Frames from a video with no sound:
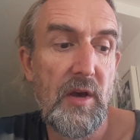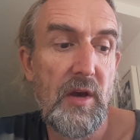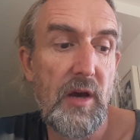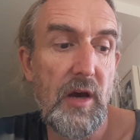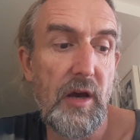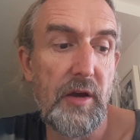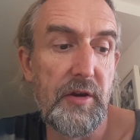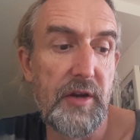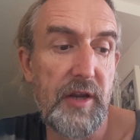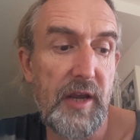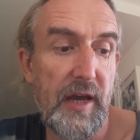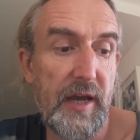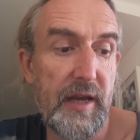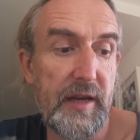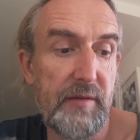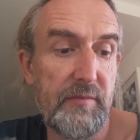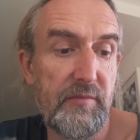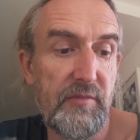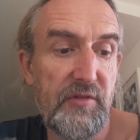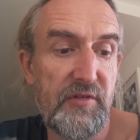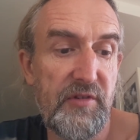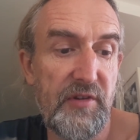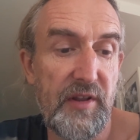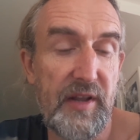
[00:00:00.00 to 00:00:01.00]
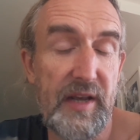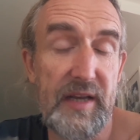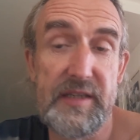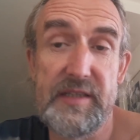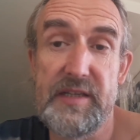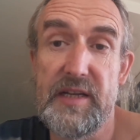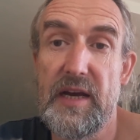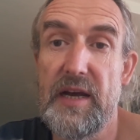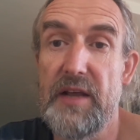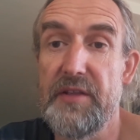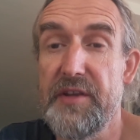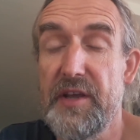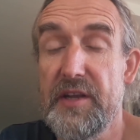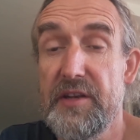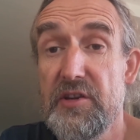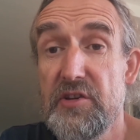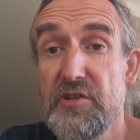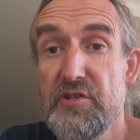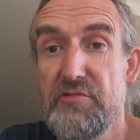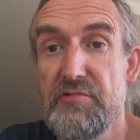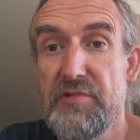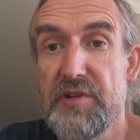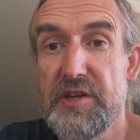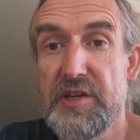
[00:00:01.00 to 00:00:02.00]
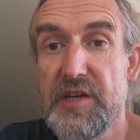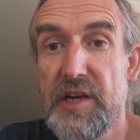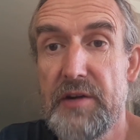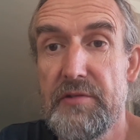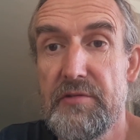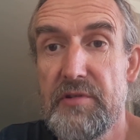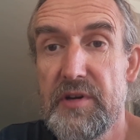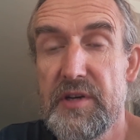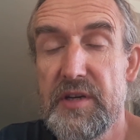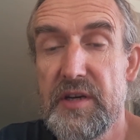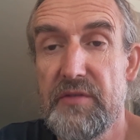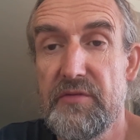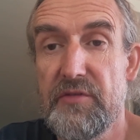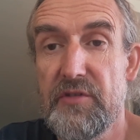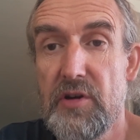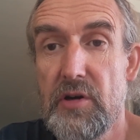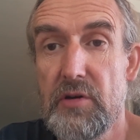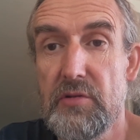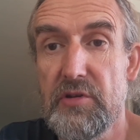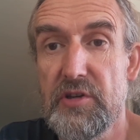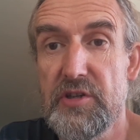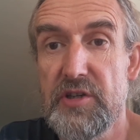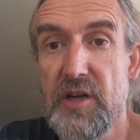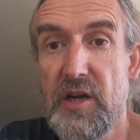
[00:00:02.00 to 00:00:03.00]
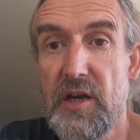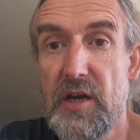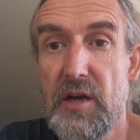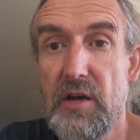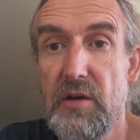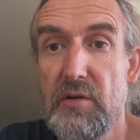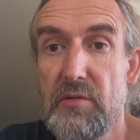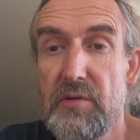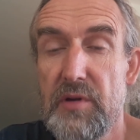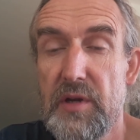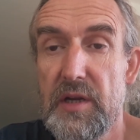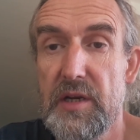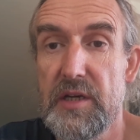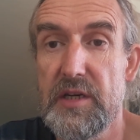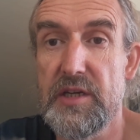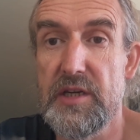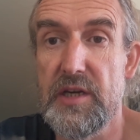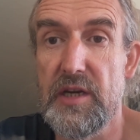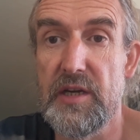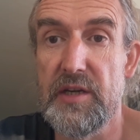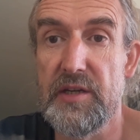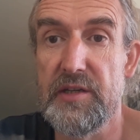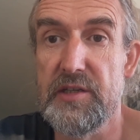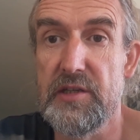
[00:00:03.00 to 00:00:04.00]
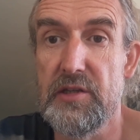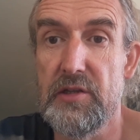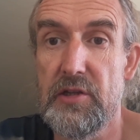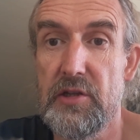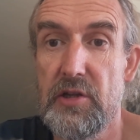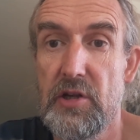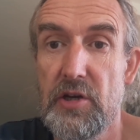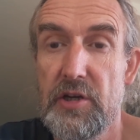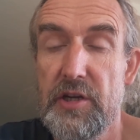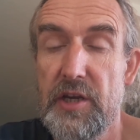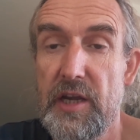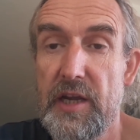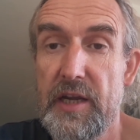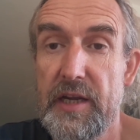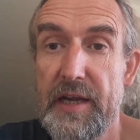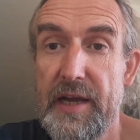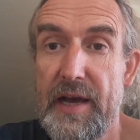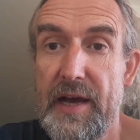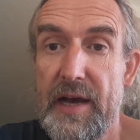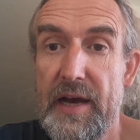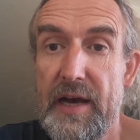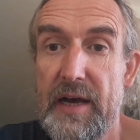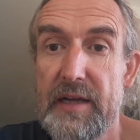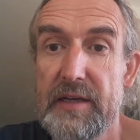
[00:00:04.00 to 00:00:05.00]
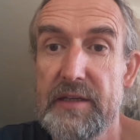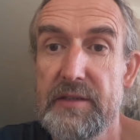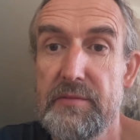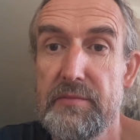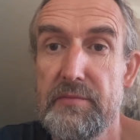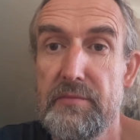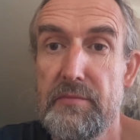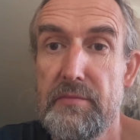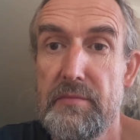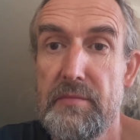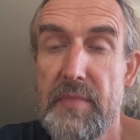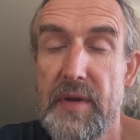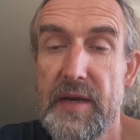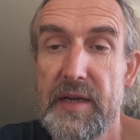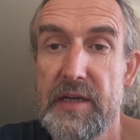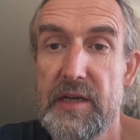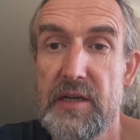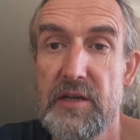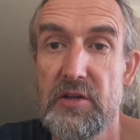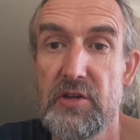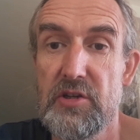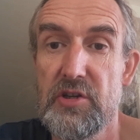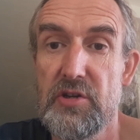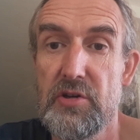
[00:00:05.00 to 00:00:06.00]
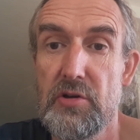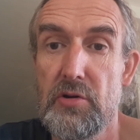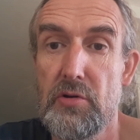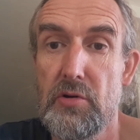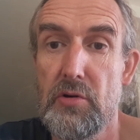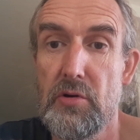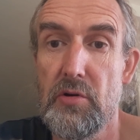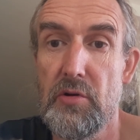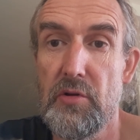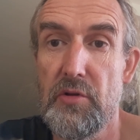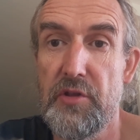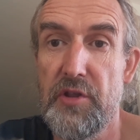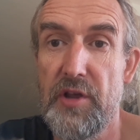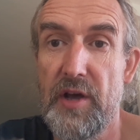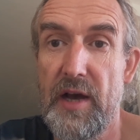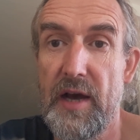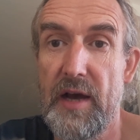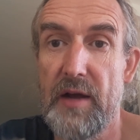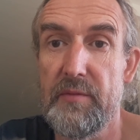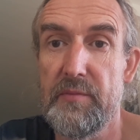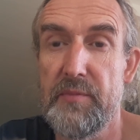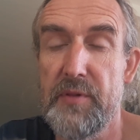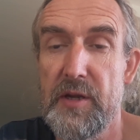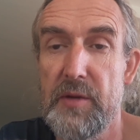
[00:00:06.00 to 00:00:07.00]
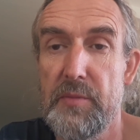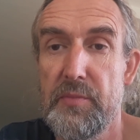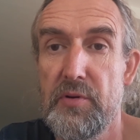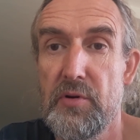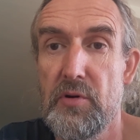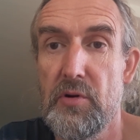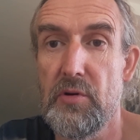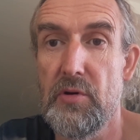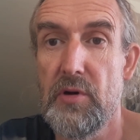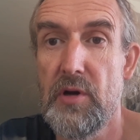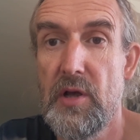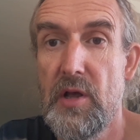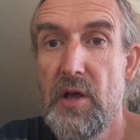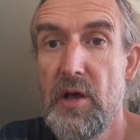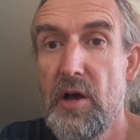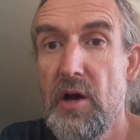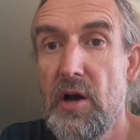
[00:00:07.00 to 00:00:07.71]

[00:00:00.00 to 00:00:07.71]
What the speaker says: Okay, so that's that. Then there's regenerative culture, which is looking at making sure that people